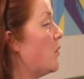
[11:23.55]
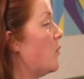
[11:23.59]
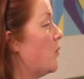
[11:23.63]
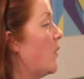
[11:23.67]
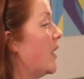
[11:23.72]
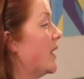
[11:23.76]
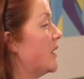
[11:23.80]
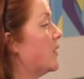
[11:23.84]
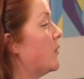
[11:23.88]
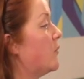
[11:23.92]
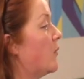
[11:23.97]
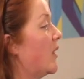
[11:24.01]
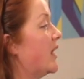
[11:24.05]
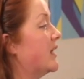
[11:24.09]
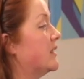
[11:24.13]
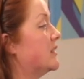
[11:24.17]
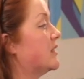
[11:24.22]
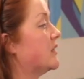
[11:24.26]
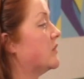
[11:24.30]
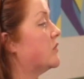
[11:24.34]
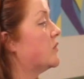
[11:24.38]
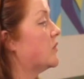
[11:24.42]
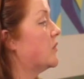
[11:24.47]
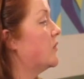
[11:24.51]
Why
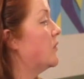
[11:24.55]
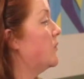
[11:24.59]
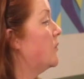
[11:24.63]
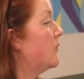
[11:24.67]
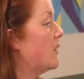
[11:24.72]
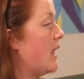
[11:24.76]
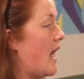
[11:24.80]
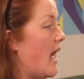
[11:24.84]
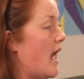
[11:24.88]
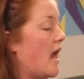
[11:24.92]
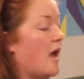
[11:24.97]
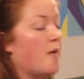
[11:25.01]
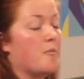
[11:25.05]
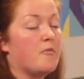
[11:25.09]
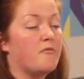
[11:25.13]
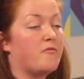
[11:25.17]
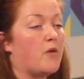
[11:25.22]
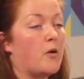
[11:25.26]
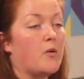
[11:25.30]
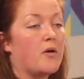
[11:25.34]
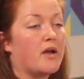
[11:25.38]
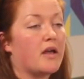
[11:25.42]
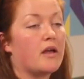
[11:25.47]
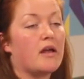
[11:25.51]
did you
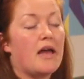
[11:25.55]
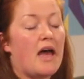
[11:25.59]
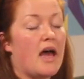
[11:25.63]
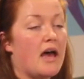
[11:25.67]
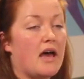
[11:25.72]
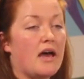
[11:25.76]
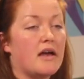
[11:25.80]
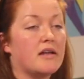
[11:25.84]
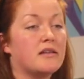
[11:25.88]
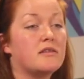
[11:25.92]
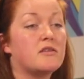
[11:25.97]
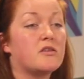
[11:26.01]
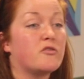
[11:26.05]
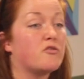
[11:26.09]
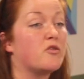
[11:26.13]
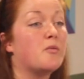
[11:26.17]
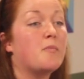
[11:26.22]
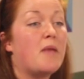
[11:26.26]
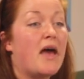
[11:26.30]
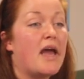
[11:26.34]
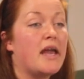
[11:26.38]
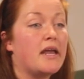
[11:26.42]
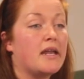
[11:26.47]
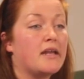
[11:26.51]
vote to
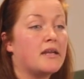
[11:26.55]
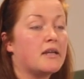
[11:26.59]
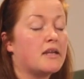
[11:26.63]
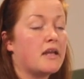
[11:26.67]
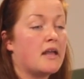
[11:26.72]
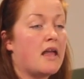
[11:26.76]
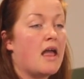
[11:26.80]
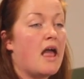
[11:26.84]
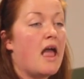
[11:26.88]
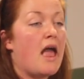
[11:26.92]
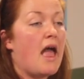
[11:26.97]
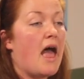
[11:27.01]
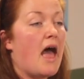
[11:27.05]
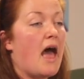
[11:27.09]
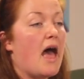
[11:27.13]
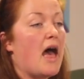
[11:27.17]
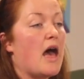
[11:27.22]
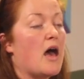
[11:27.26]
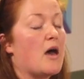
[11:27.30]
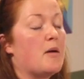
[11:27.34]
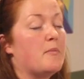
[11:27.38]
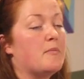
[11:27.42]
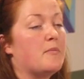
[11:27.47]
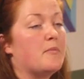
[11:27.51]
remain?
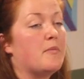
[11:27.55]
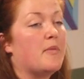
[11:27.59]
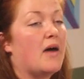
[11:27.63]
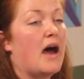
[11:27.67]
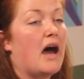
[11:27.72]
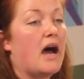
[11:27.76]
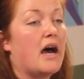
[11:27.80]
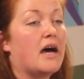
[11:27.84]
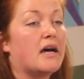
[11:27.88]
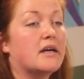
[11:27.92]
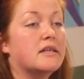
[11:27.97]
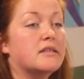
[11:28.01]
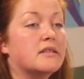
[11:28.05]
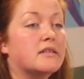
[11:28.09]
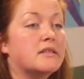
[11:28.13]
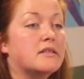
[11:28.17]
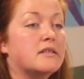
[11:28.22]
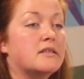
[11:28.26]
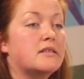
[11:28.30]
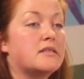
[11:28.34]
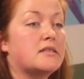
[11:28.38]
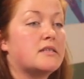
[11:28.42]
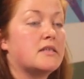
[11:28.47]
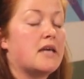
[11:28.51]

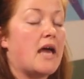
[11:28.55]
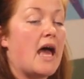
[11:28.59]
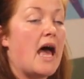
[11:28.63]
And